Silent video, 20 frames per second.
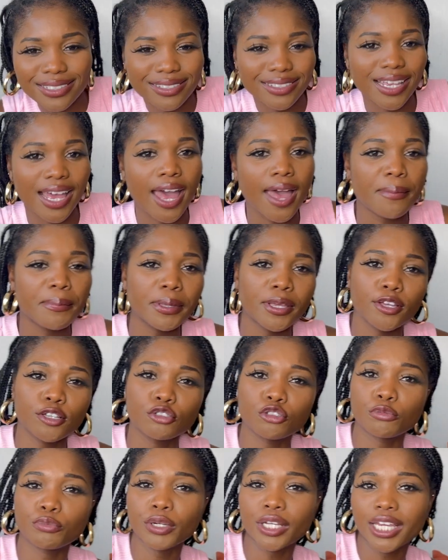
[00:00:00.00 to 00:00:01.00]
debt because
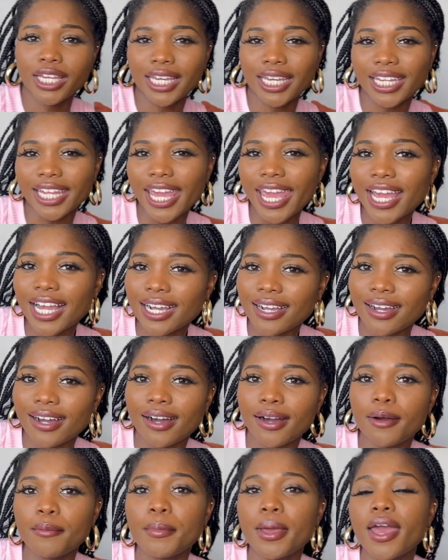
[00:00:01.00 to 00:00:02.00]
you're bringing in
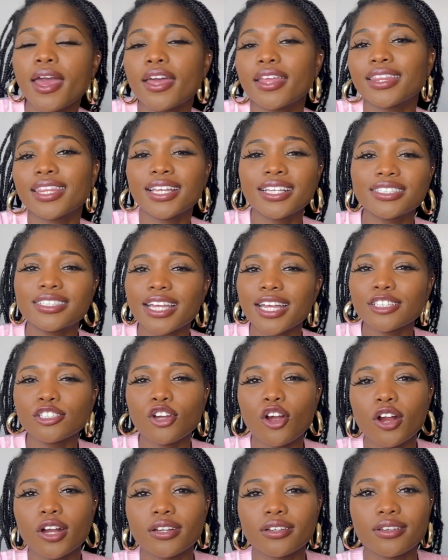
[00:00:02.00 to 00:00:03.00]
income. These debts
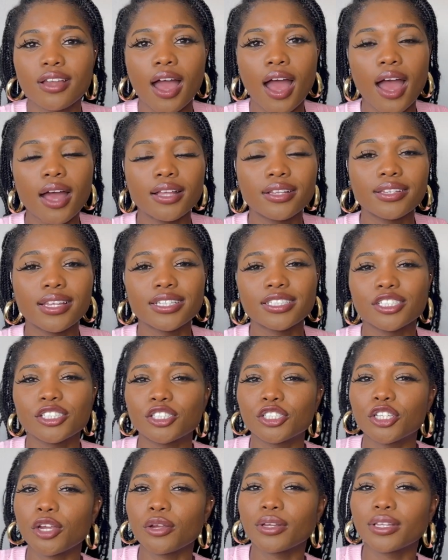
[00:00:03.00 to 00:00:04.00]
are not
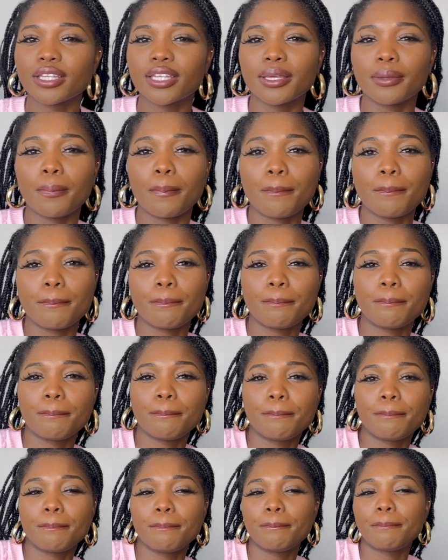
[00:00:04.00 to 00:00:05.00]
necessarily
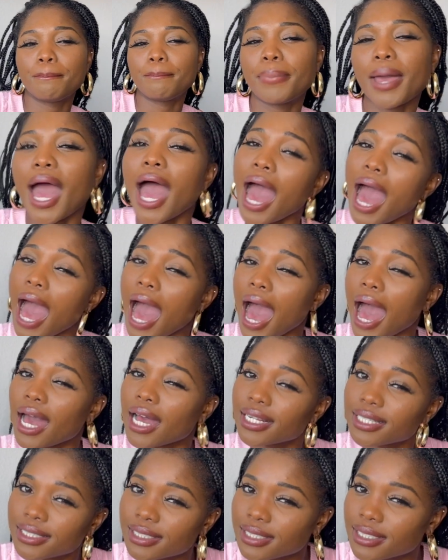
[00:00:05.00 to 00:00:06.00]

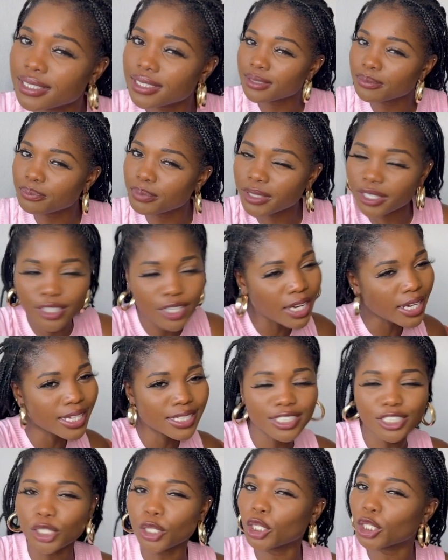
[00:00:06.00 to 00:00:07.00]
bad, but they're not
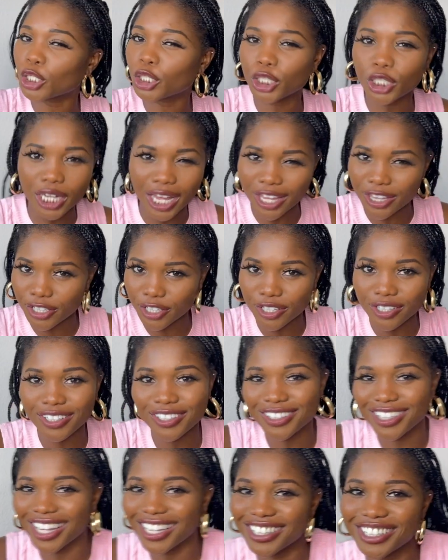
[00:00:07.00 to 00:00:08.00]
necessarily good either.
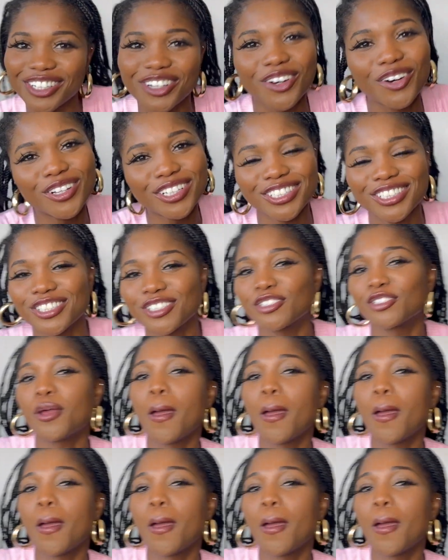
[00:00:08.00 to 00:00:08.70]
Like the goal is to